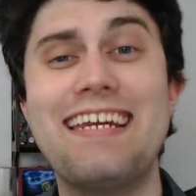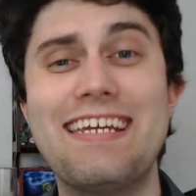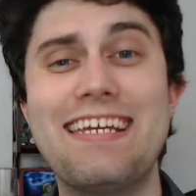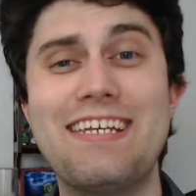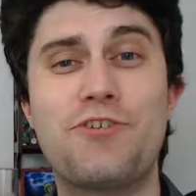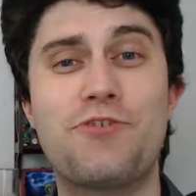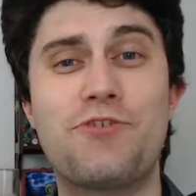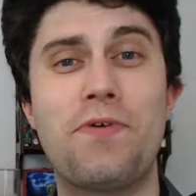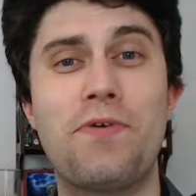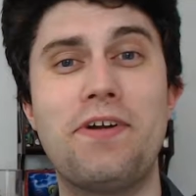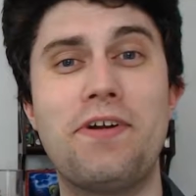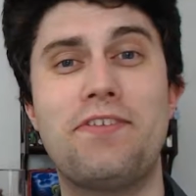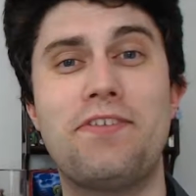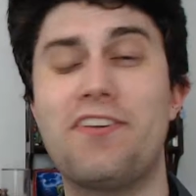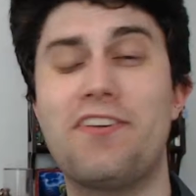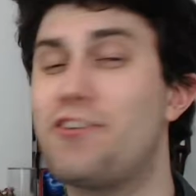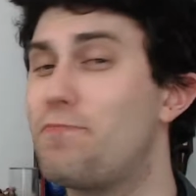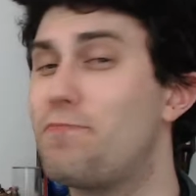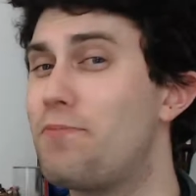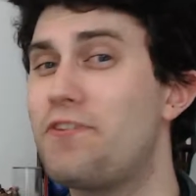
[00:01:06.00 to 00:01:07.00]
it joins
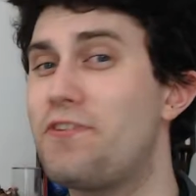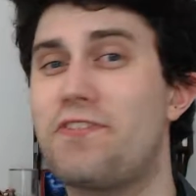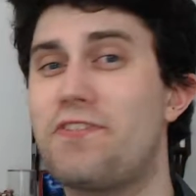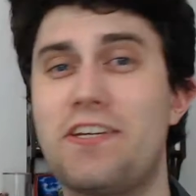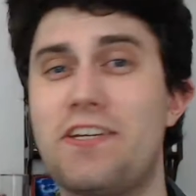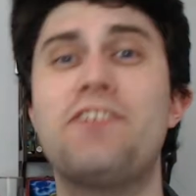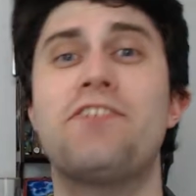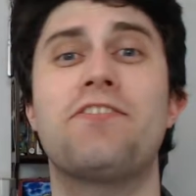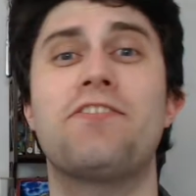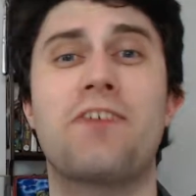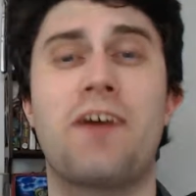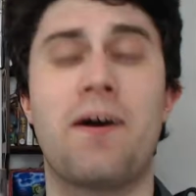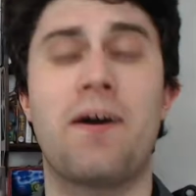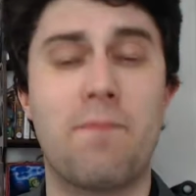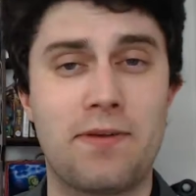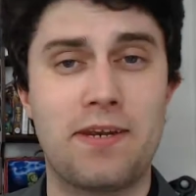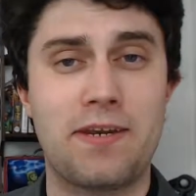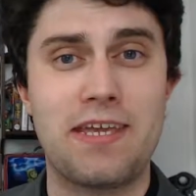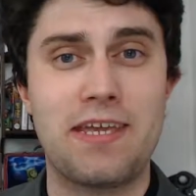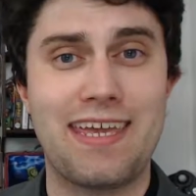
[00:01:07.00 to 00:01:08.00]
such prestigious
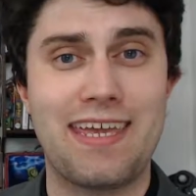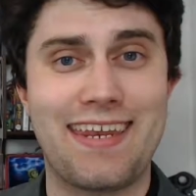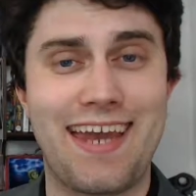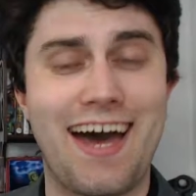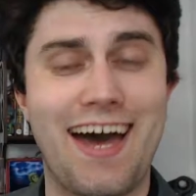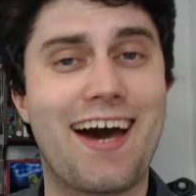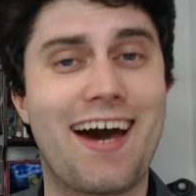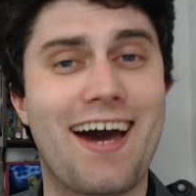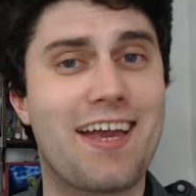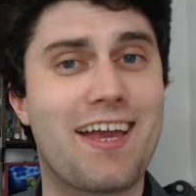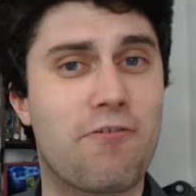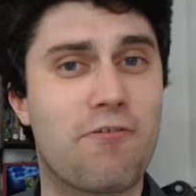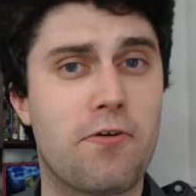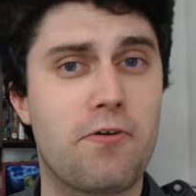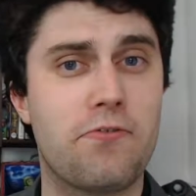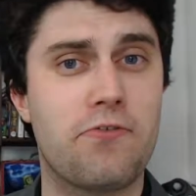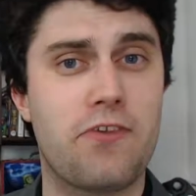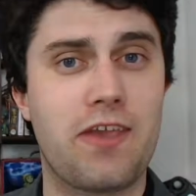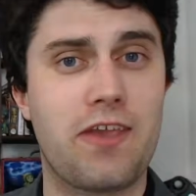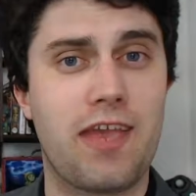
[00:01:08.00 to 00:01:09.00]
company in
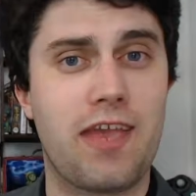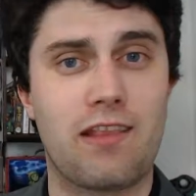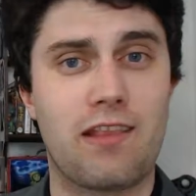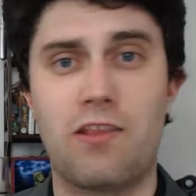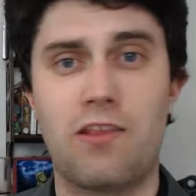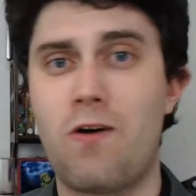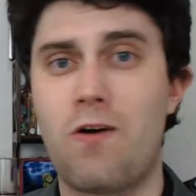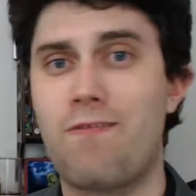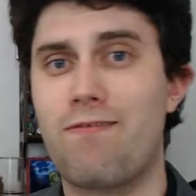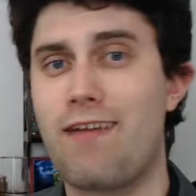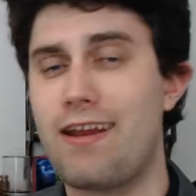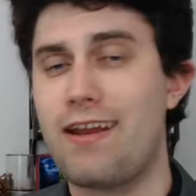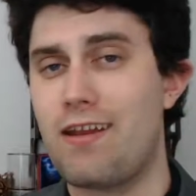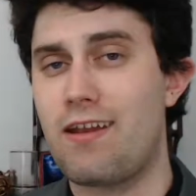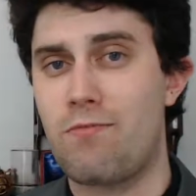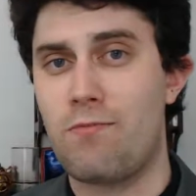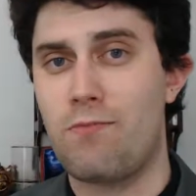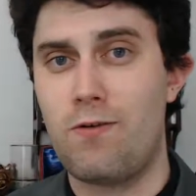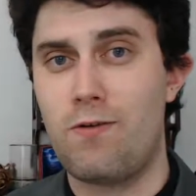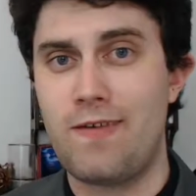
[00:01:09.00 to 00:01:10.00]
high-grossing and
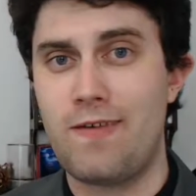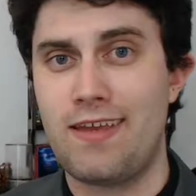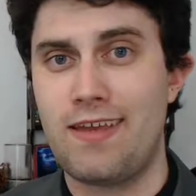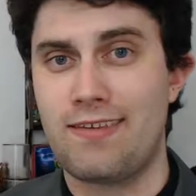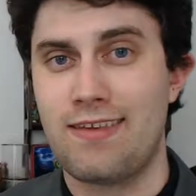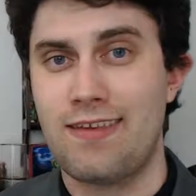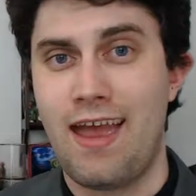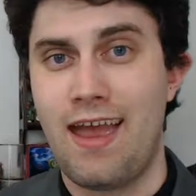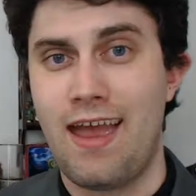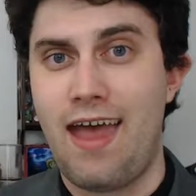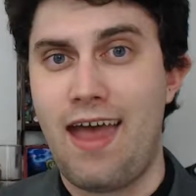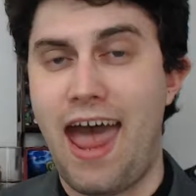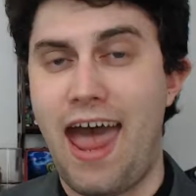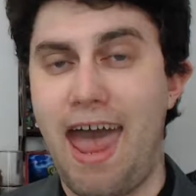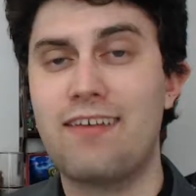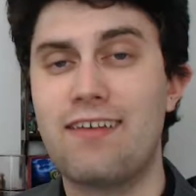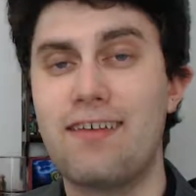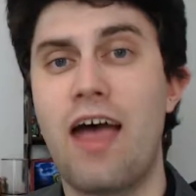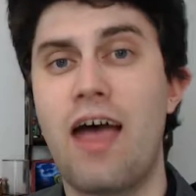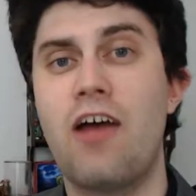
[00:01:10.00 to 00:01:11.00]
low-rated movies
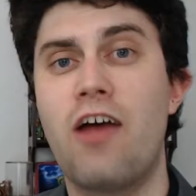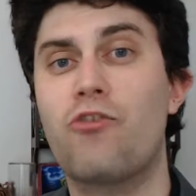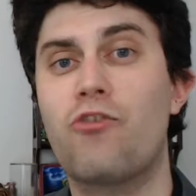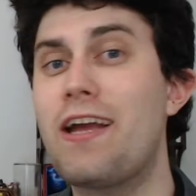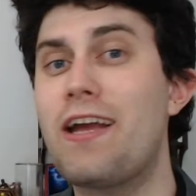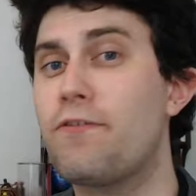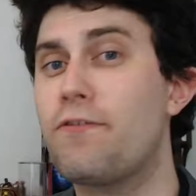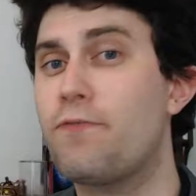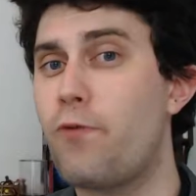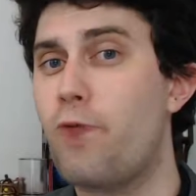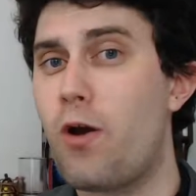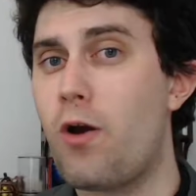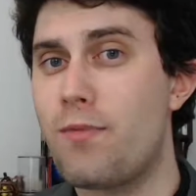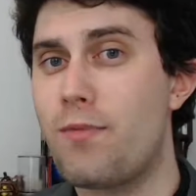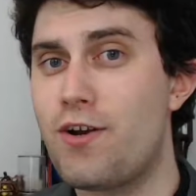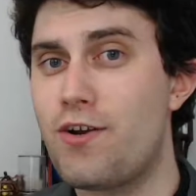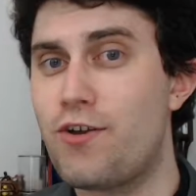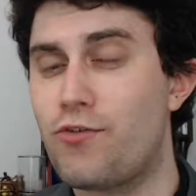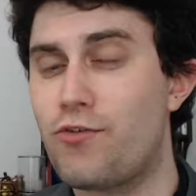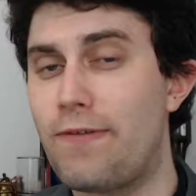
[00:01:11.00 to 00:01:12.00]
as
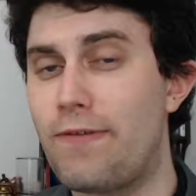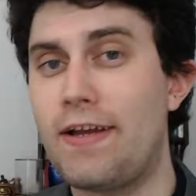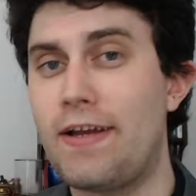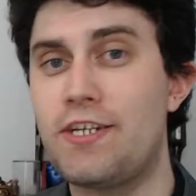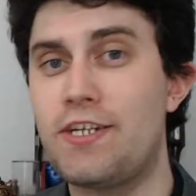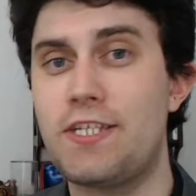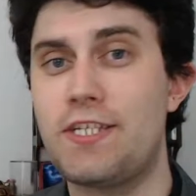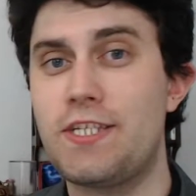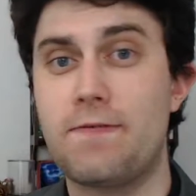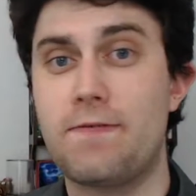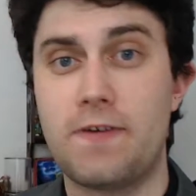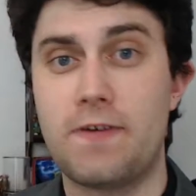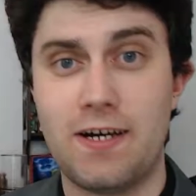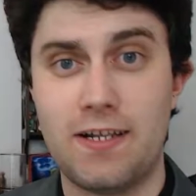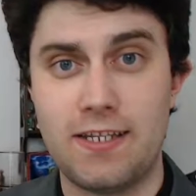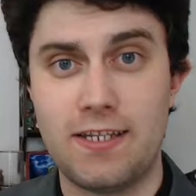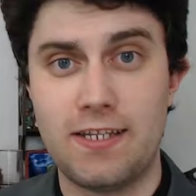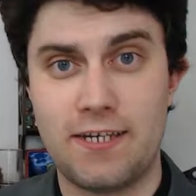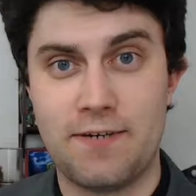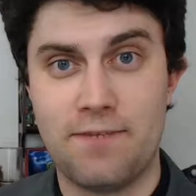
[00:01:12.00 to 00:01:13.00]
Transformers: Revenge of the
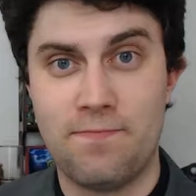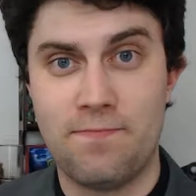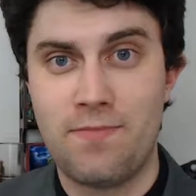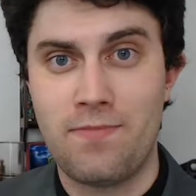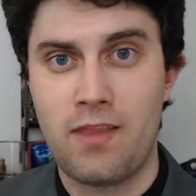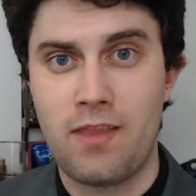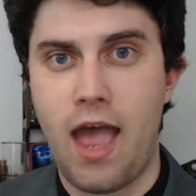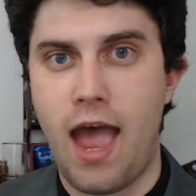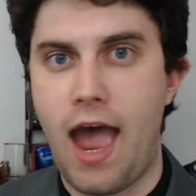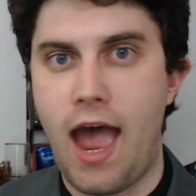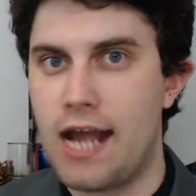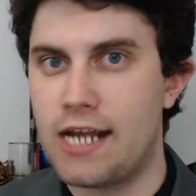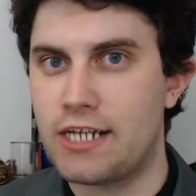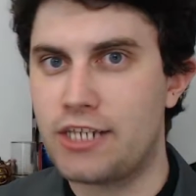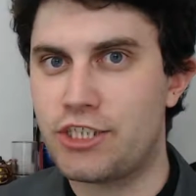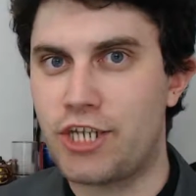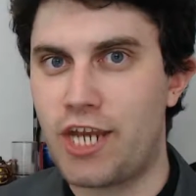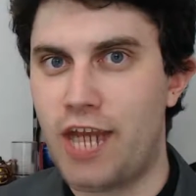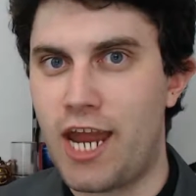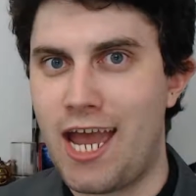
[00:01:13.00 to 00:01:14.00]
Fallen.
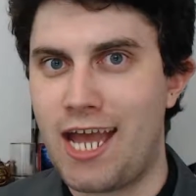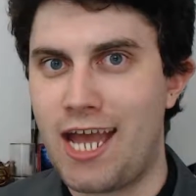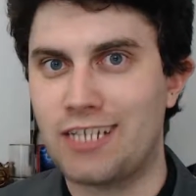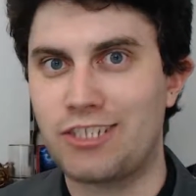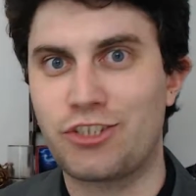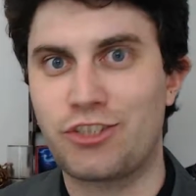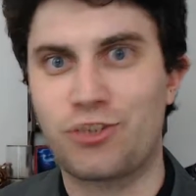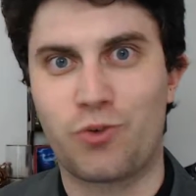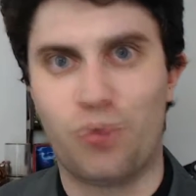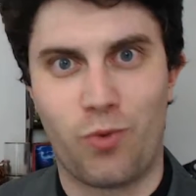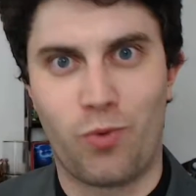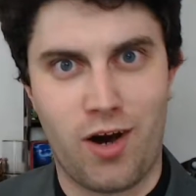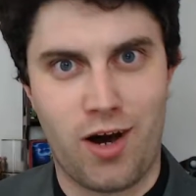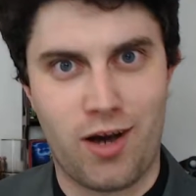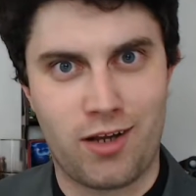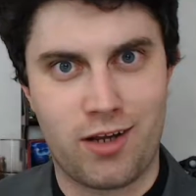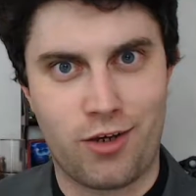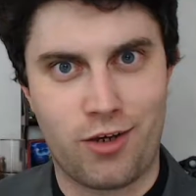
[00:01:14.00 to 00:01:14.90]
Hashtag squad